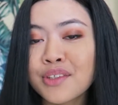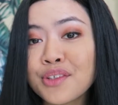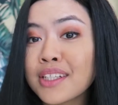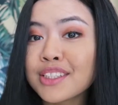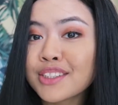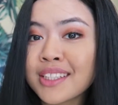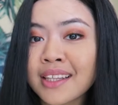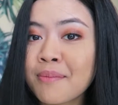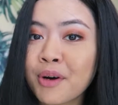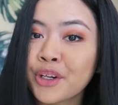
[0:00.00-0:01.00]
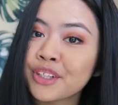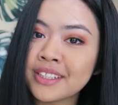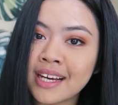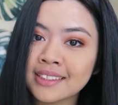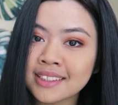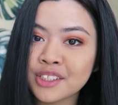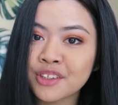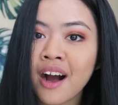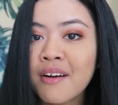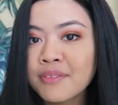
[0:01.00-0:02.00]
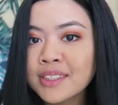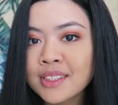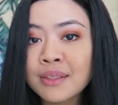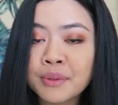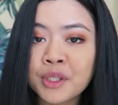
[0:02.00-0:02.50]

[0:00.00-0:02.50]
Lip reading: so you can just set them on your desk in your office or